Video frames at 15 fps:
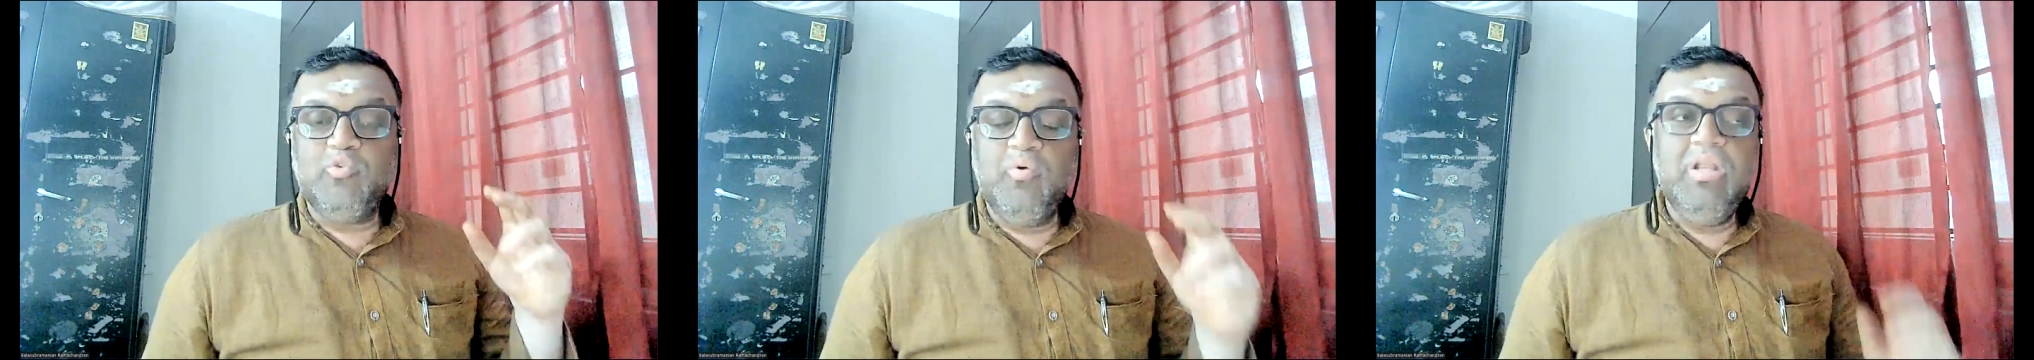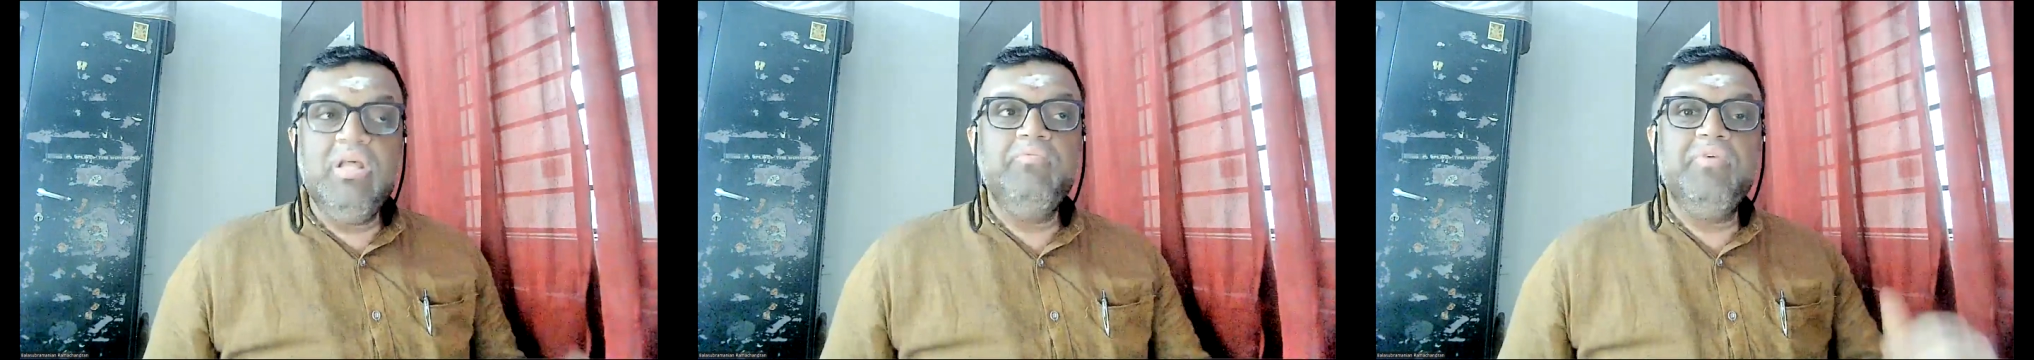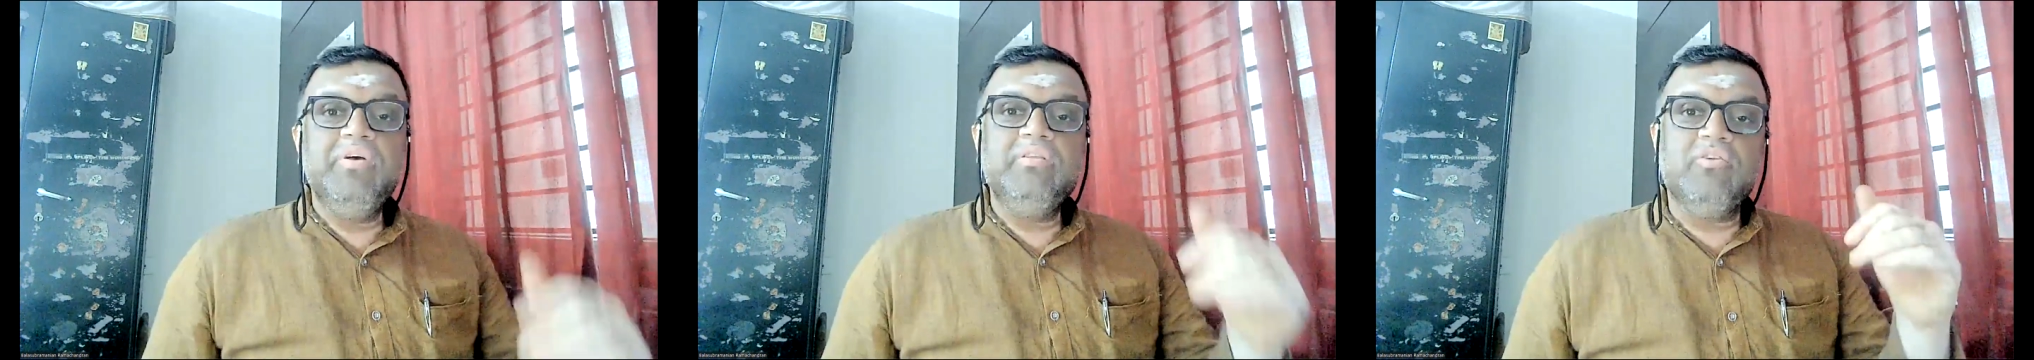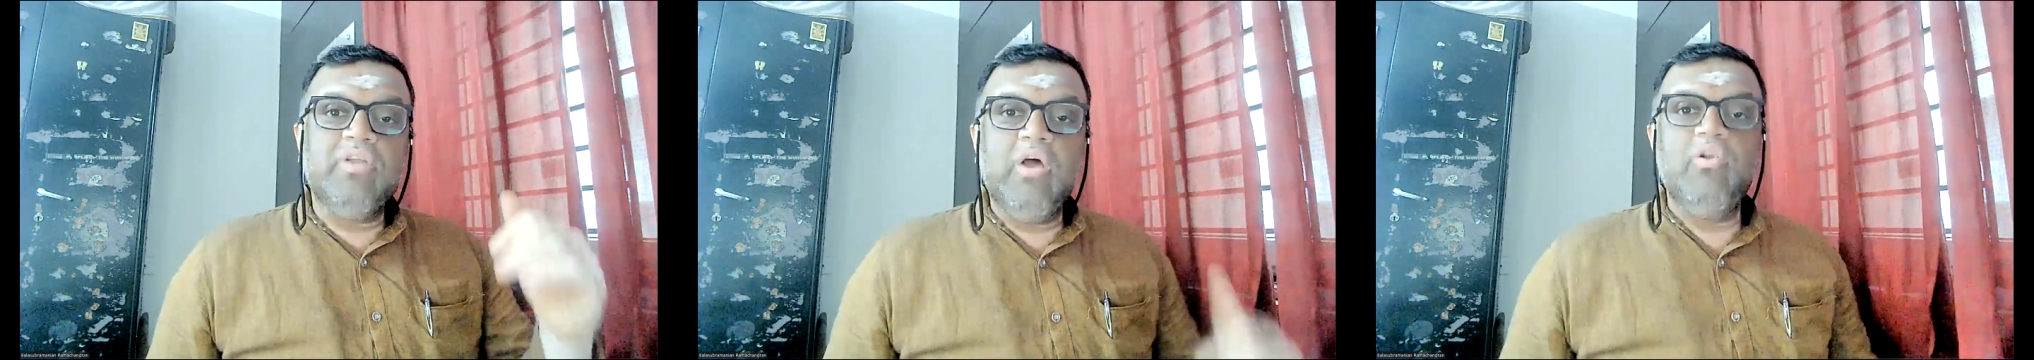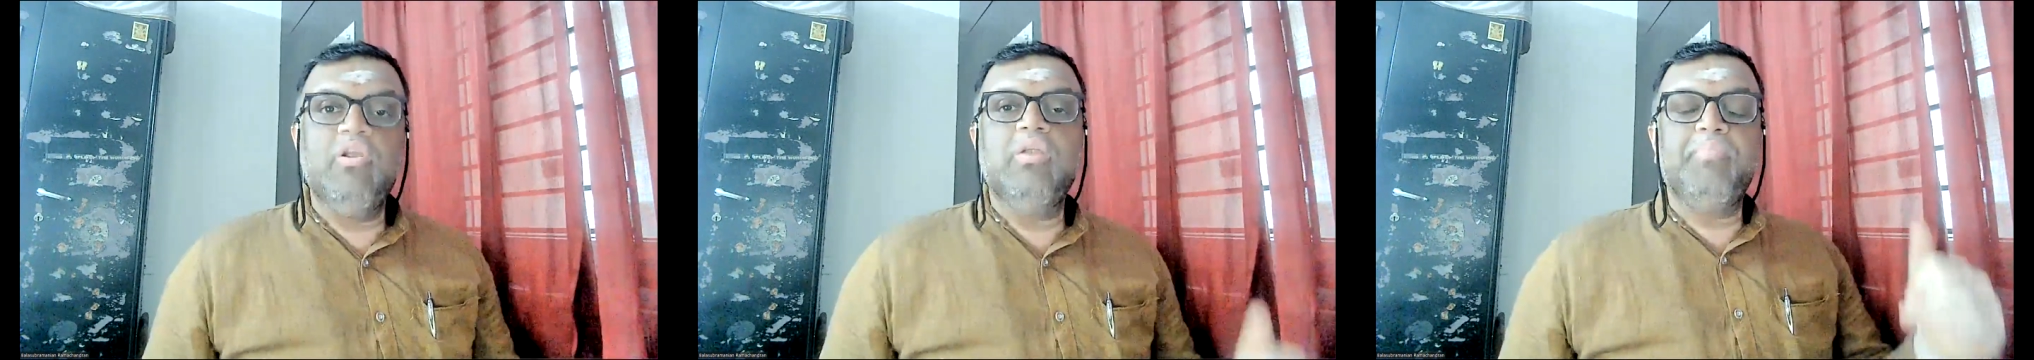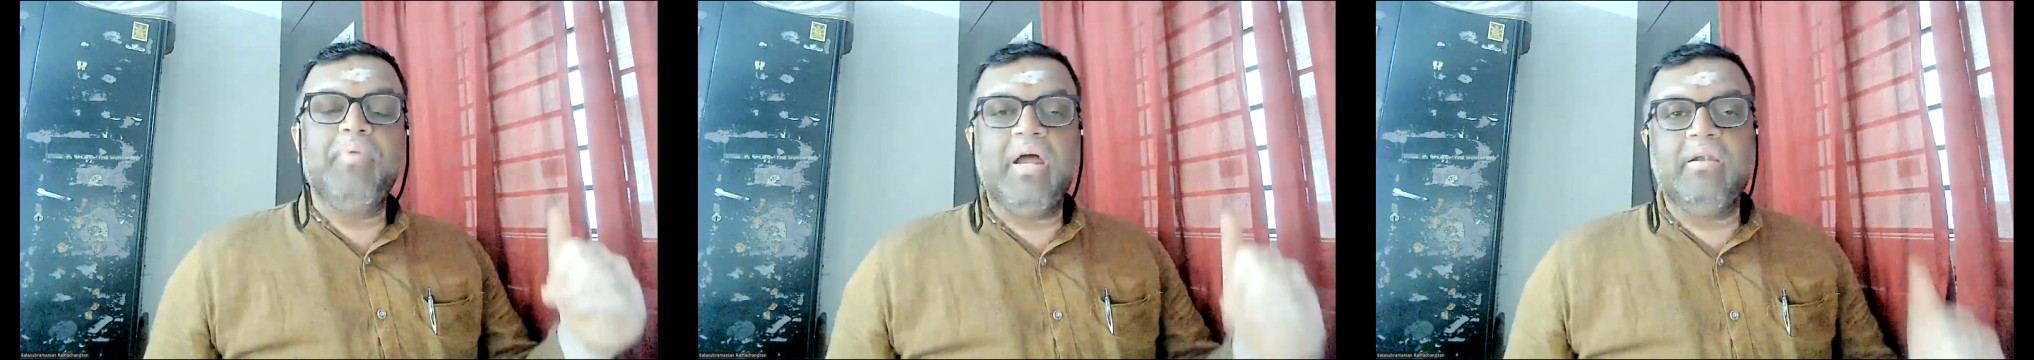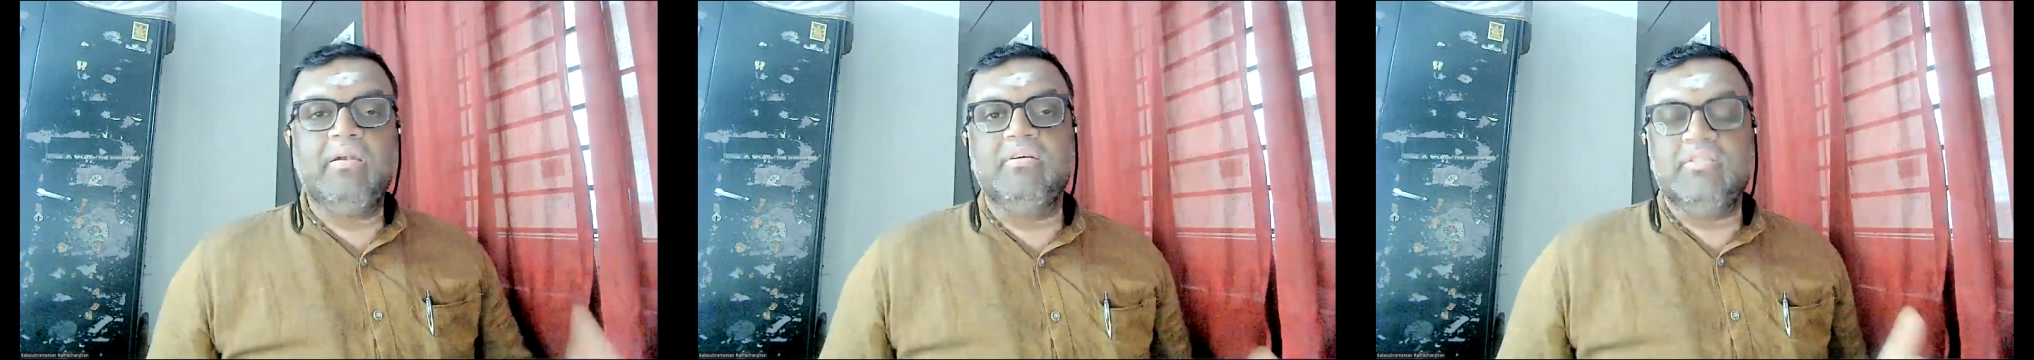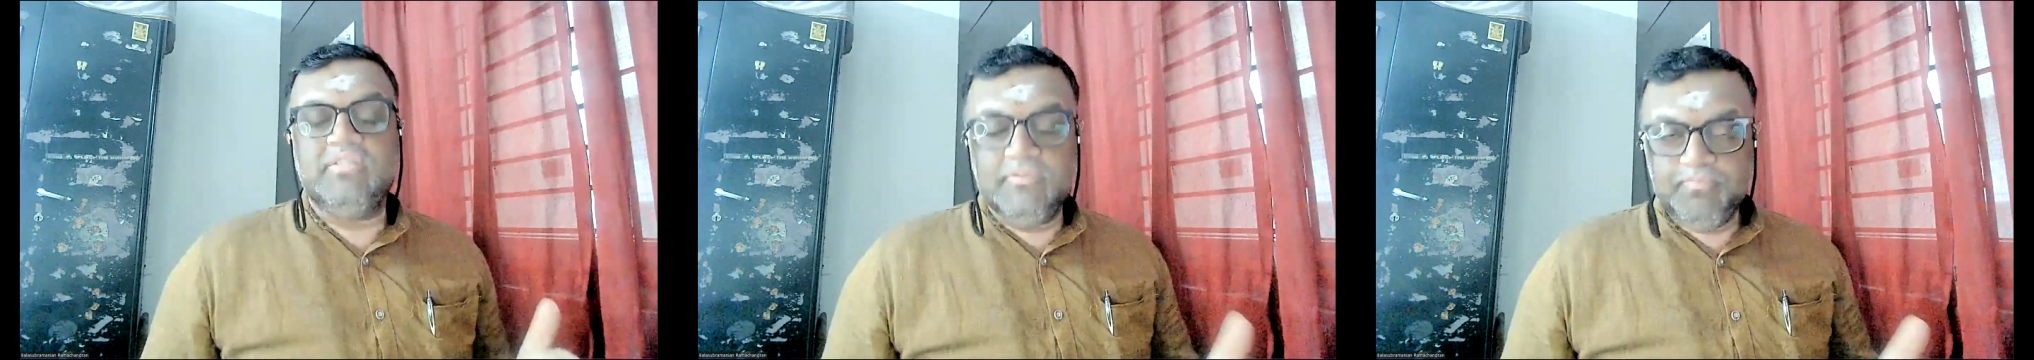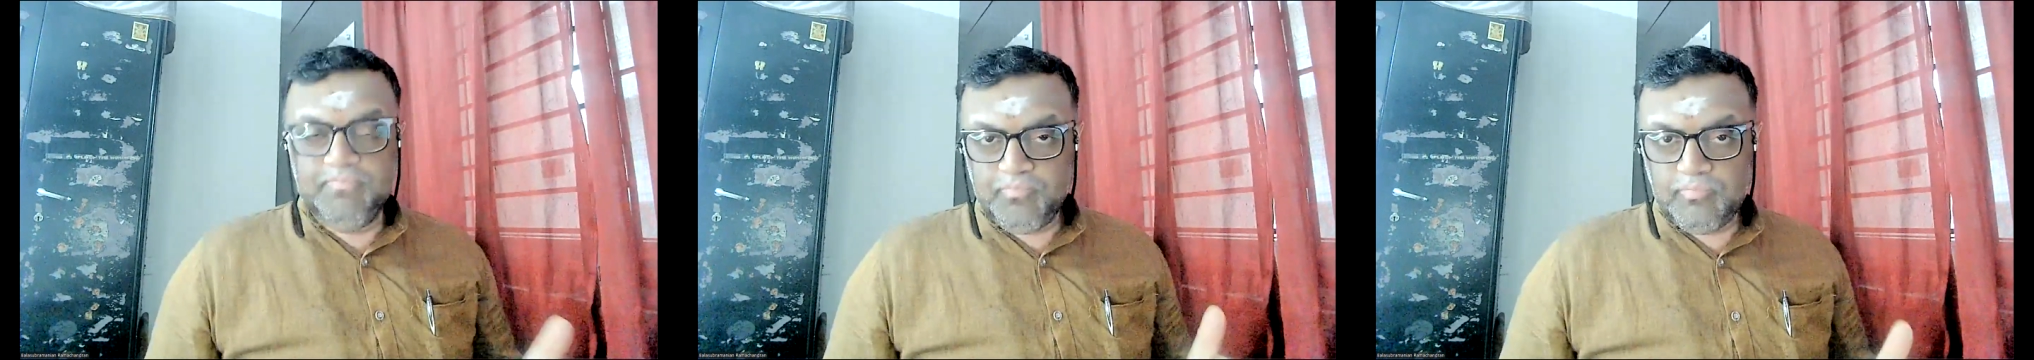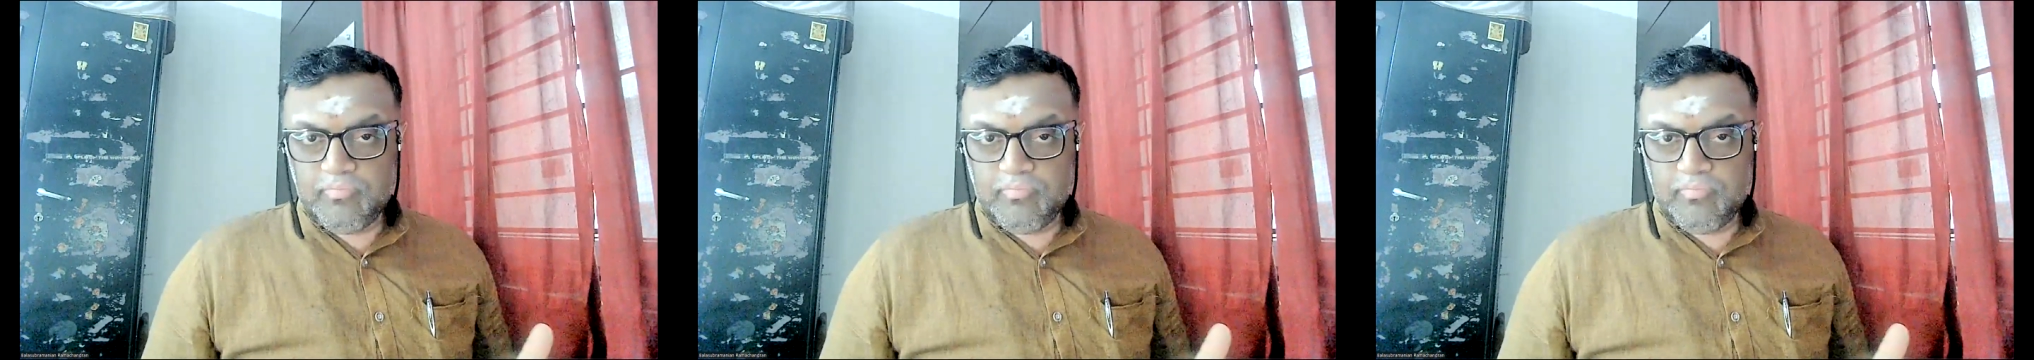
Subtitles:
only with regular practice,